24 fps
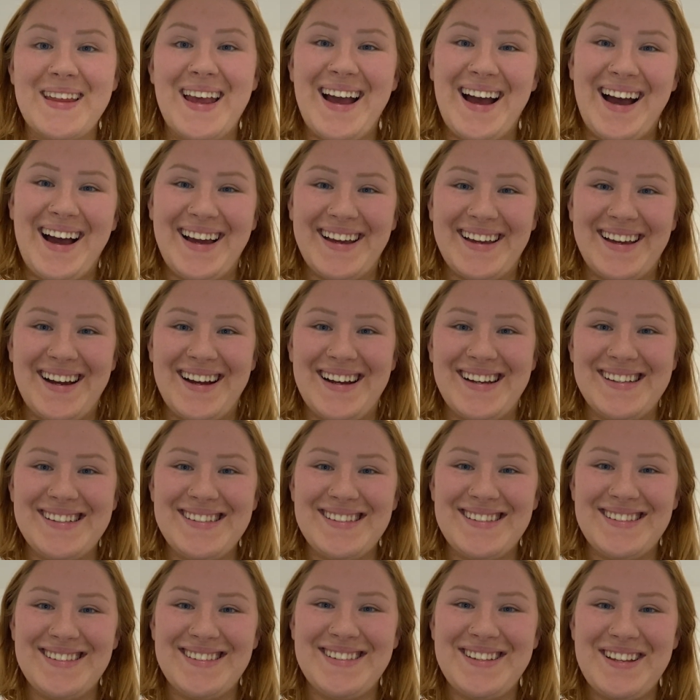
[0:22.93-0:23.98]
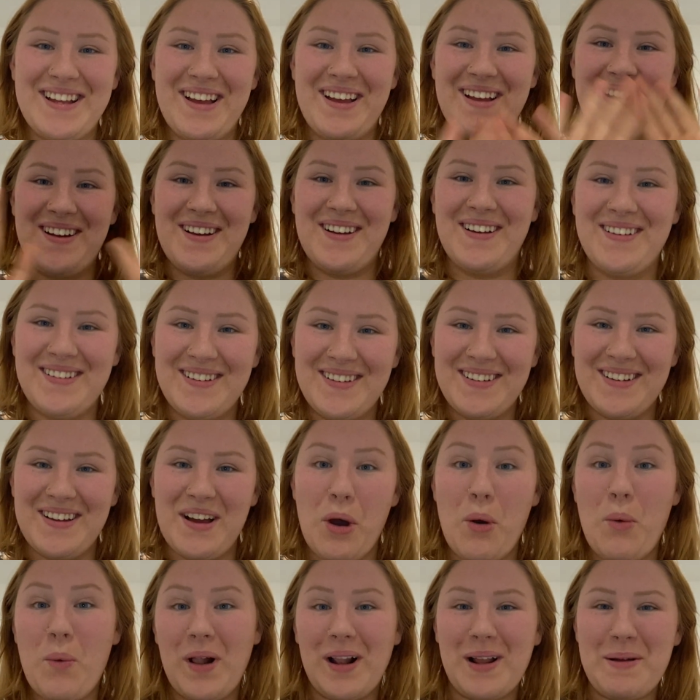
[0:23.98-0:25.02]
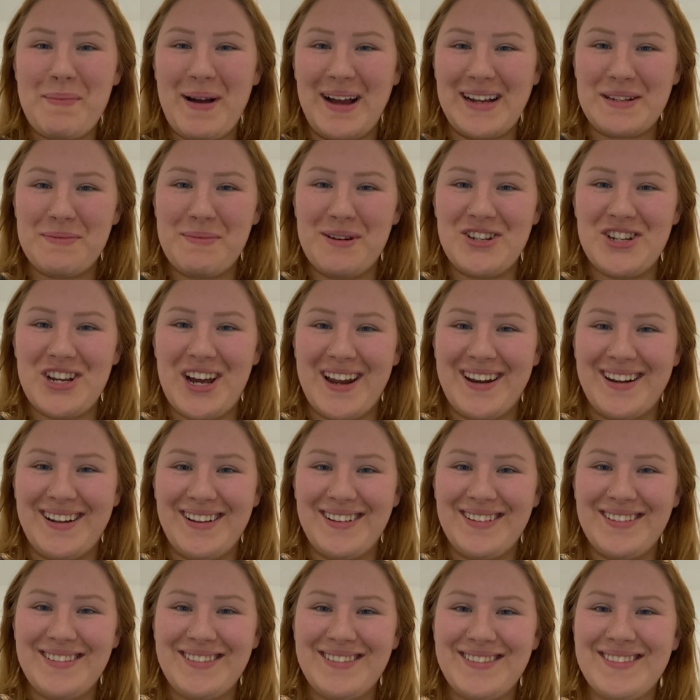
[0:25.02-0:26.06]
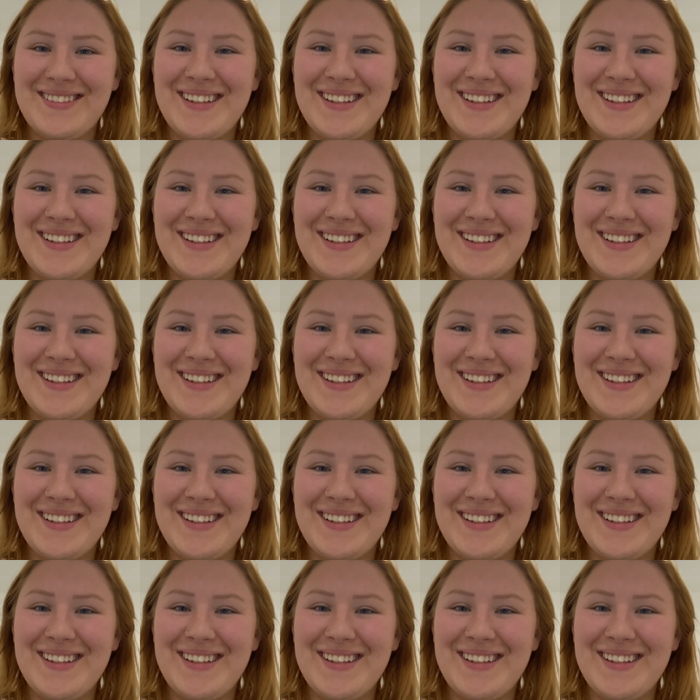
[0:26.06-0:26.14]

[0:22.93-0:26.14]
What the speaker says: Hi guys, welcome back to my channel.